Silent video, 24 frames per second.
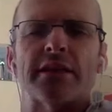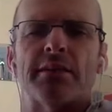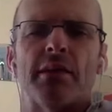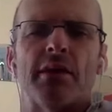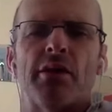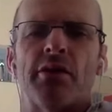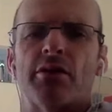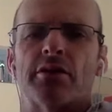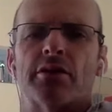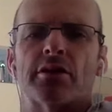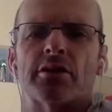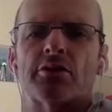some
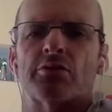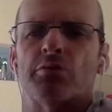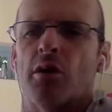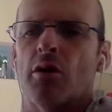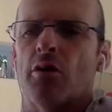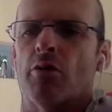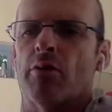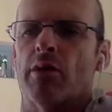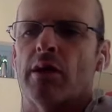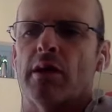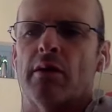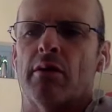errors as
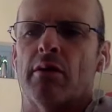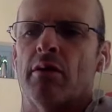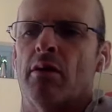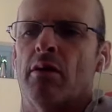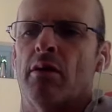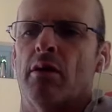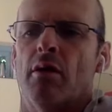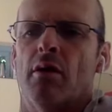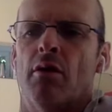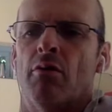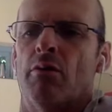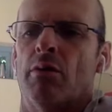well. We
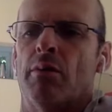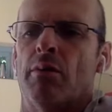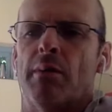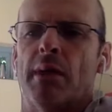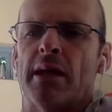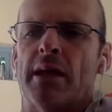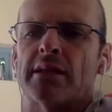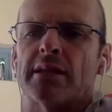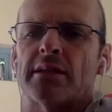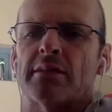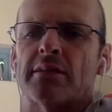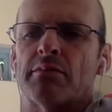
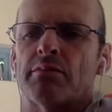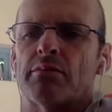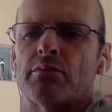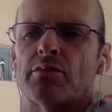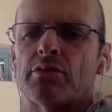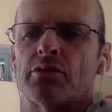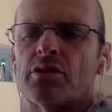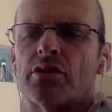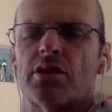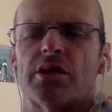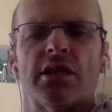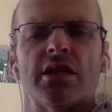made some
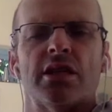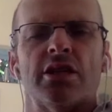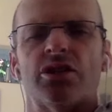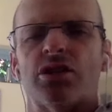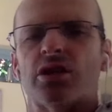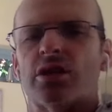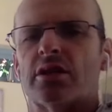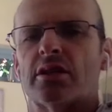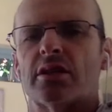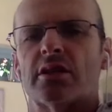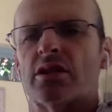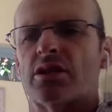
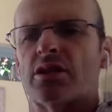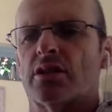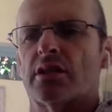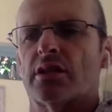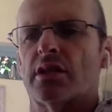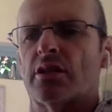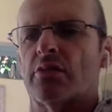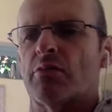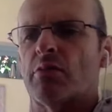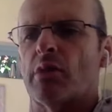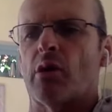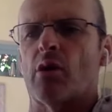strategic decisions
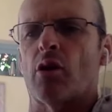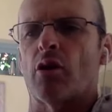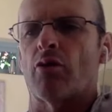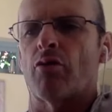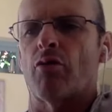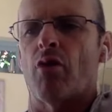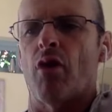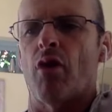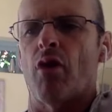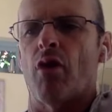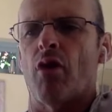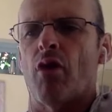that we got
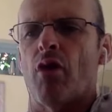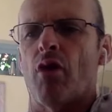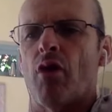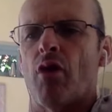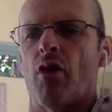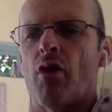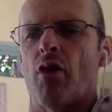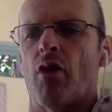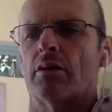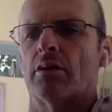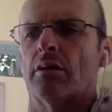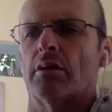wrong.
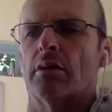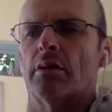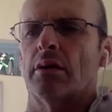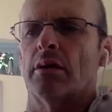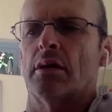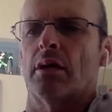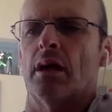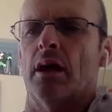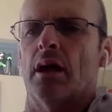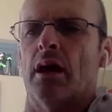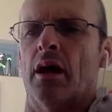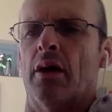
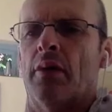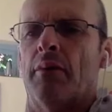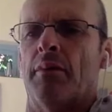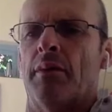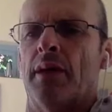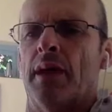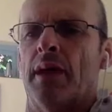I